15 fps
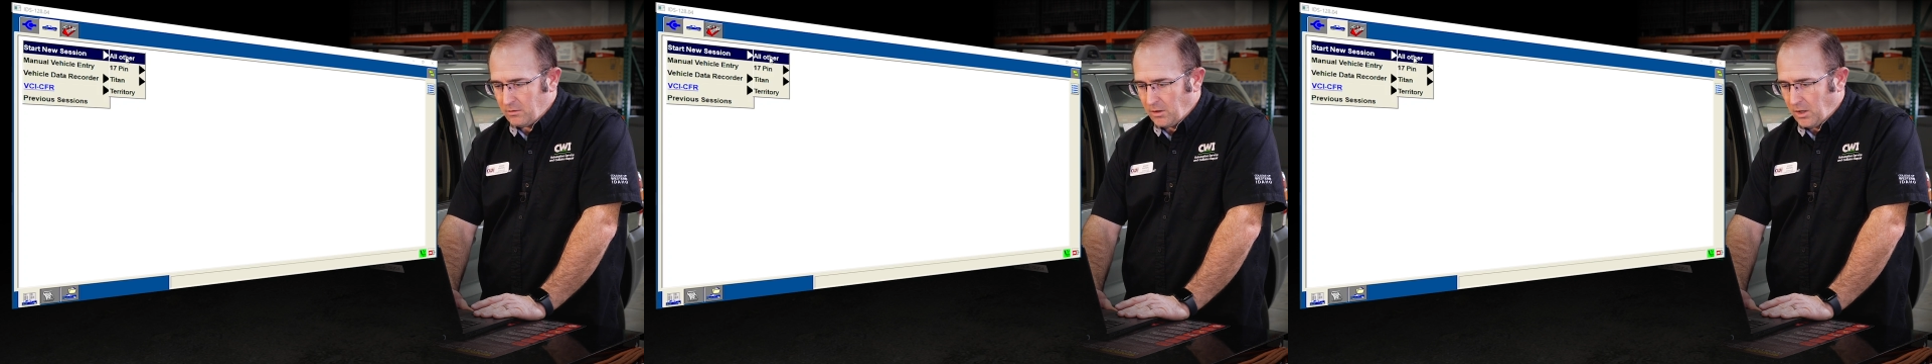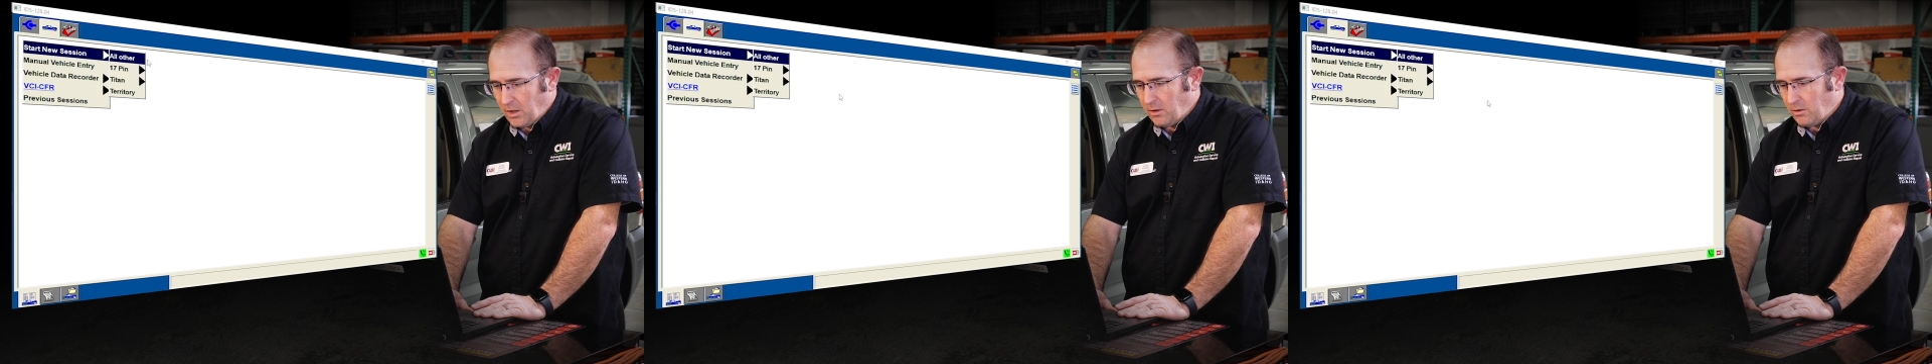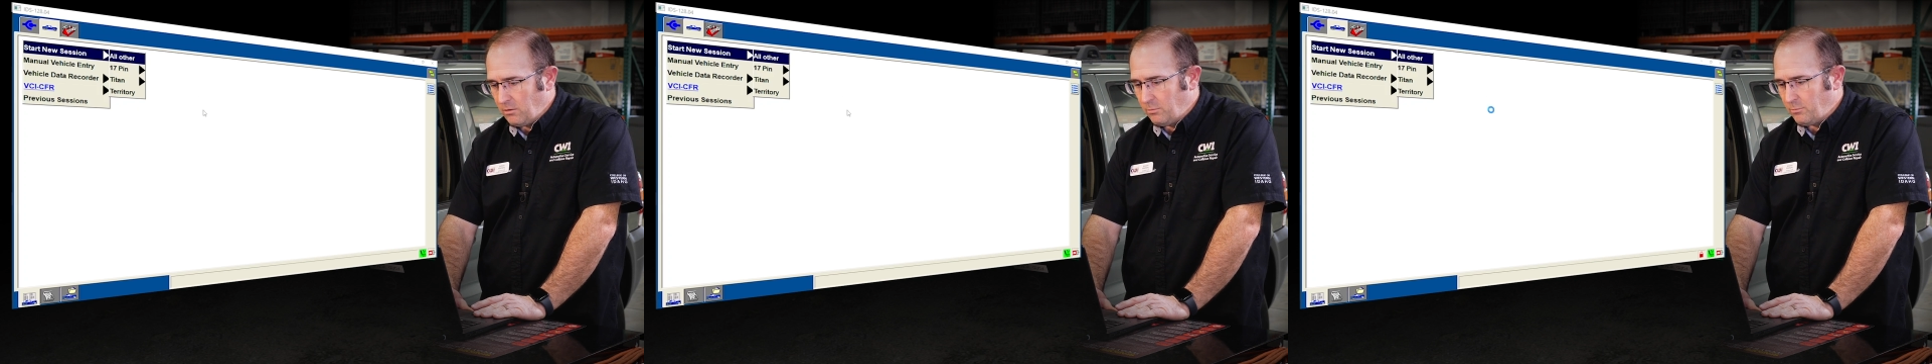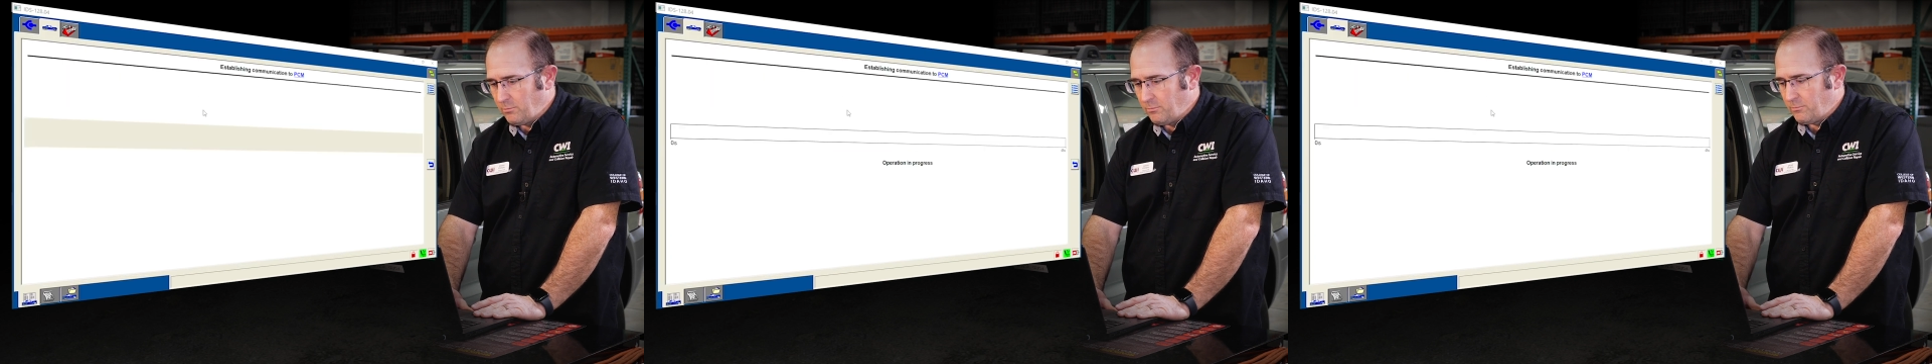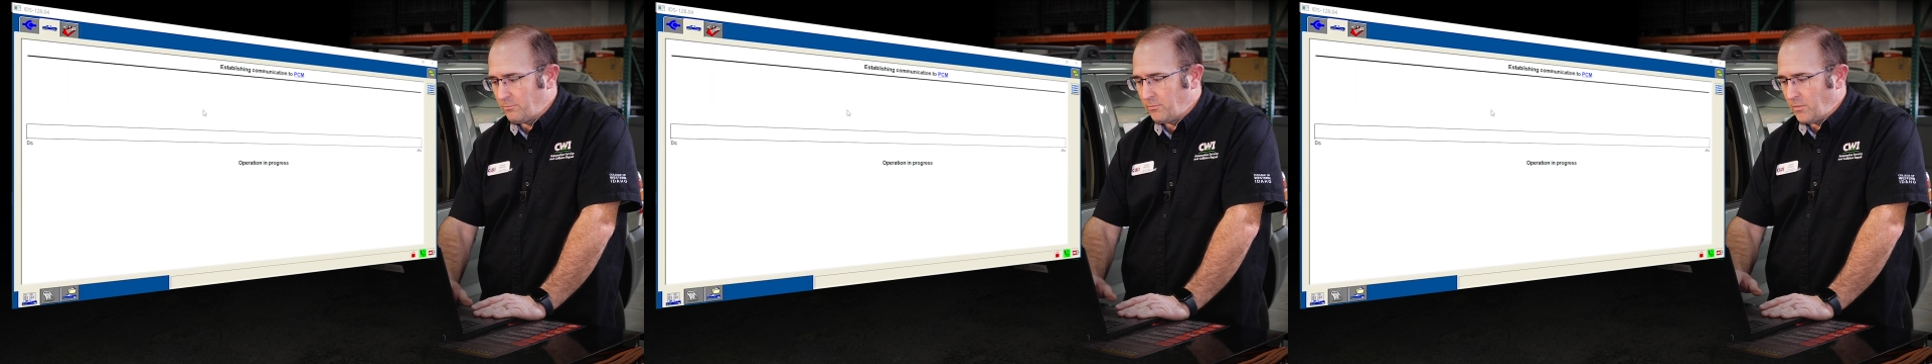and it'll
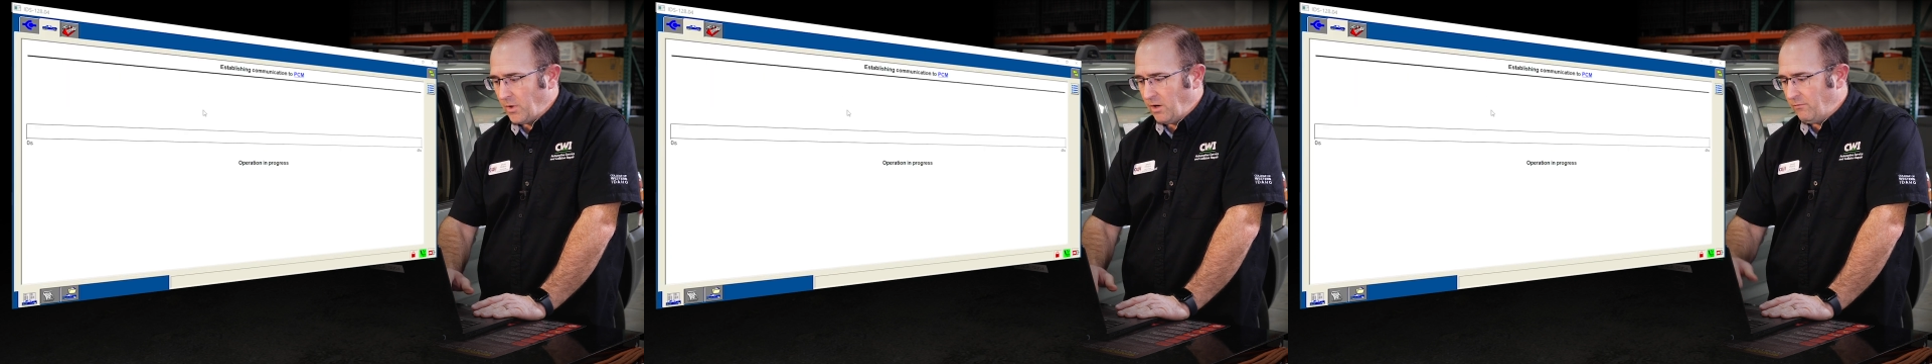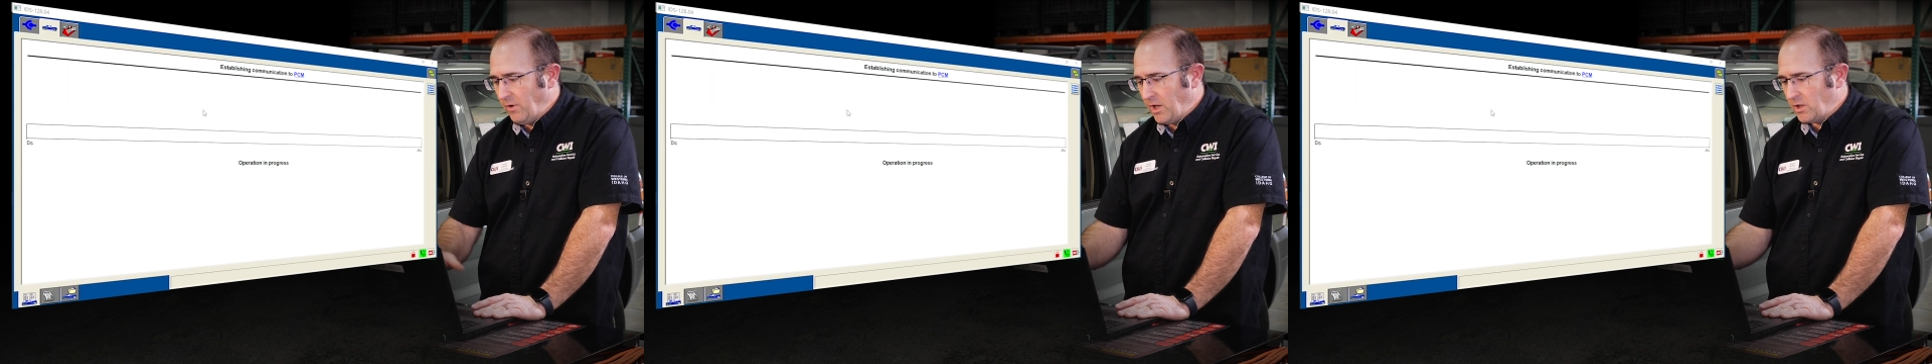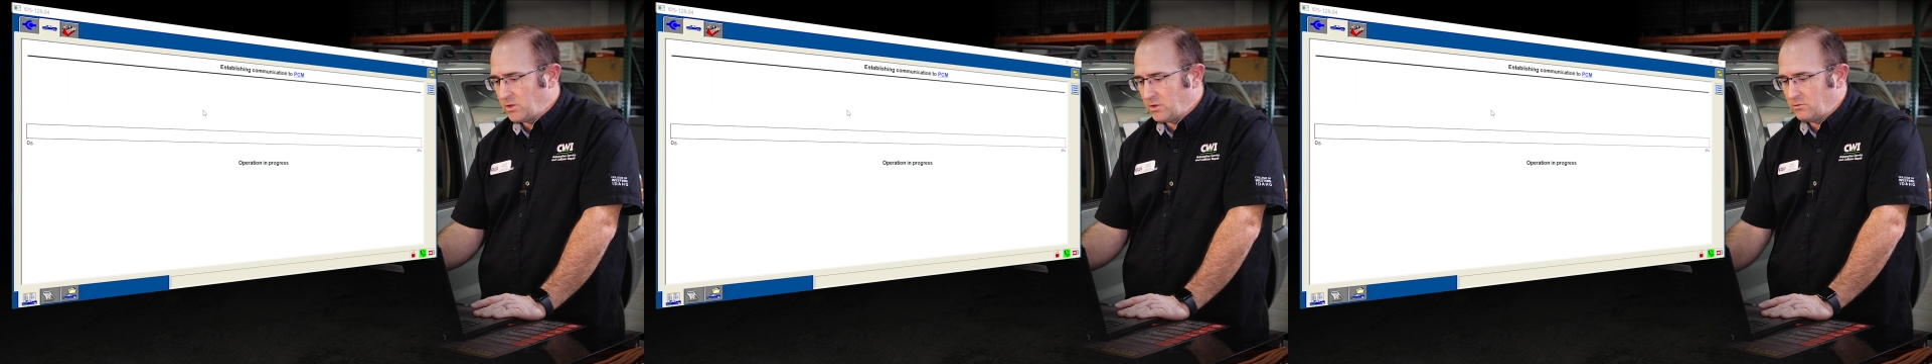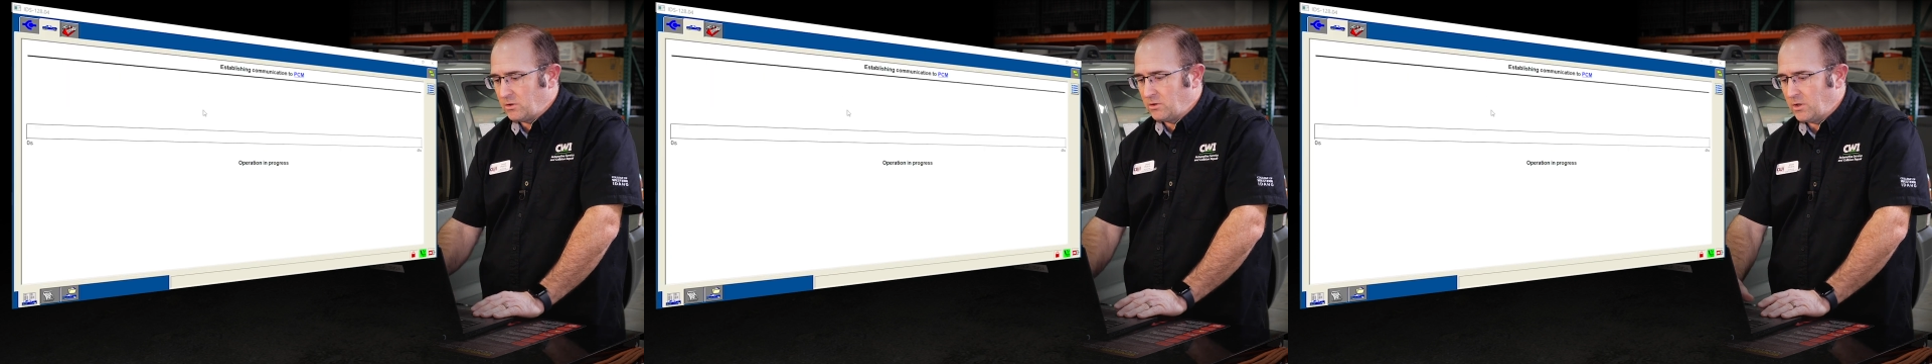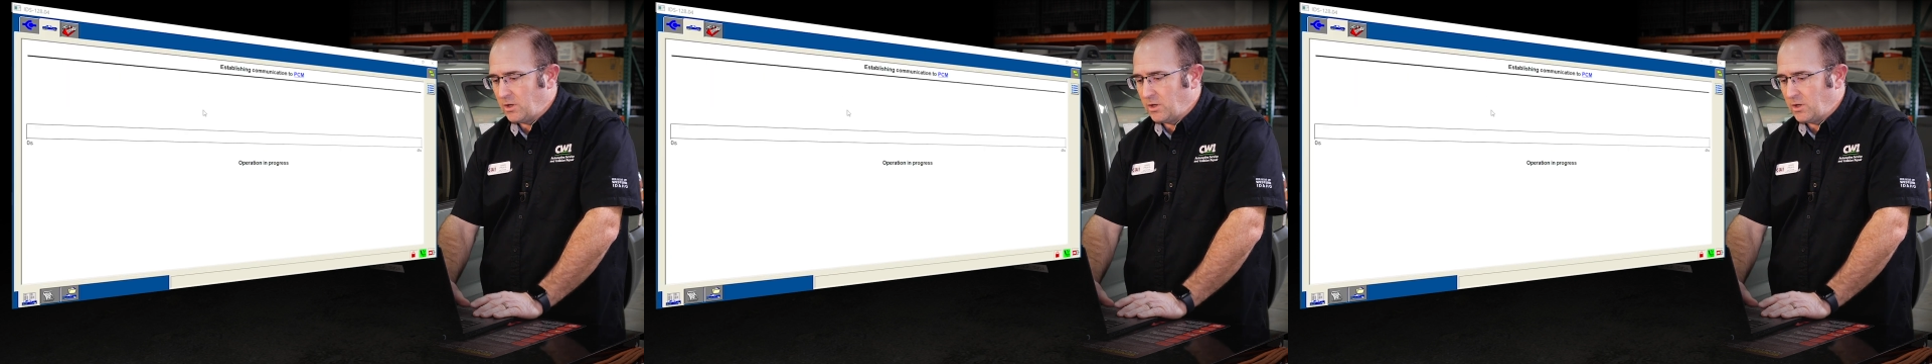advance you to